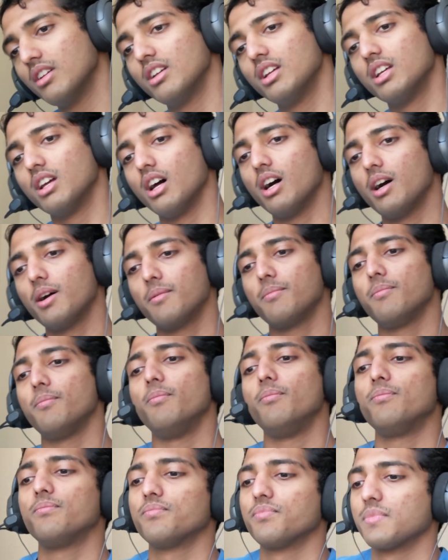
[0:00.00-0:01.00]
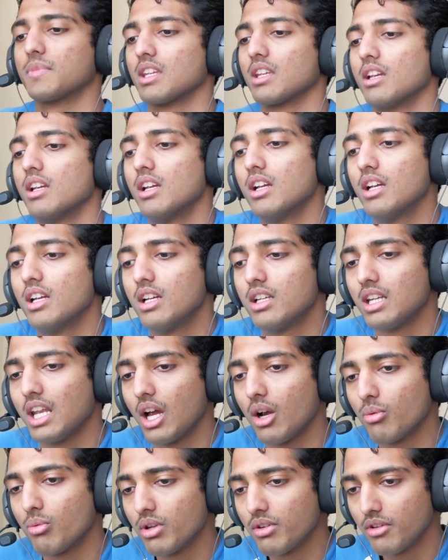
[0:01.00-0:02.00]
Um, Now
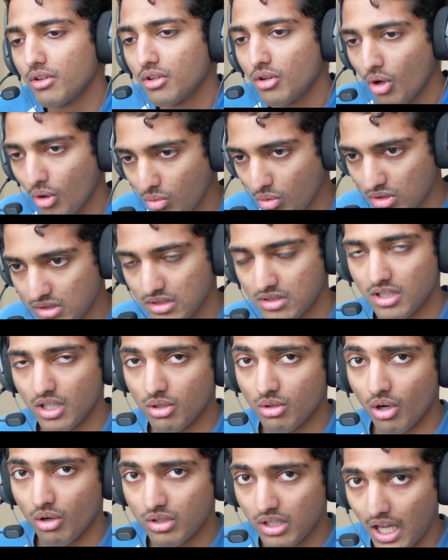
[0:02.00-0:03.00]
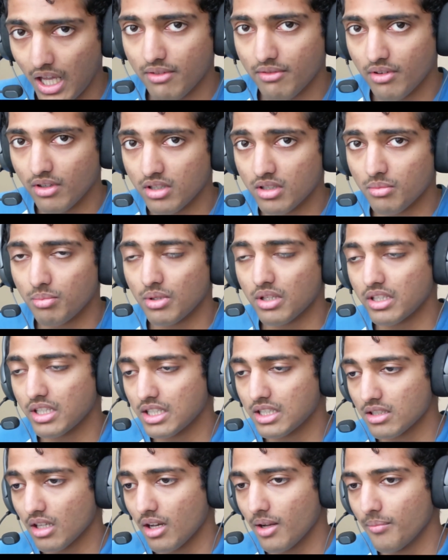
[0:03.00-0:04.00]
we know what 0 day
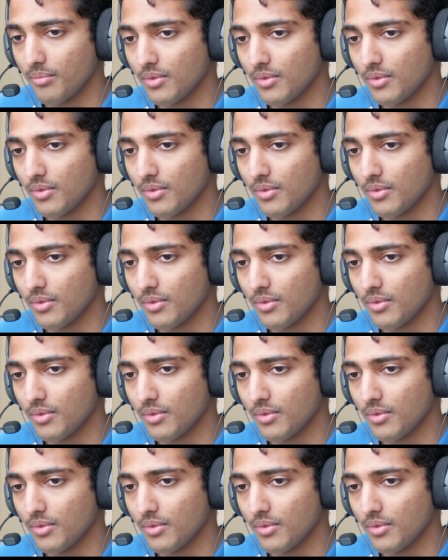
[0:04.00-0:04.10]
vulnerabilities are.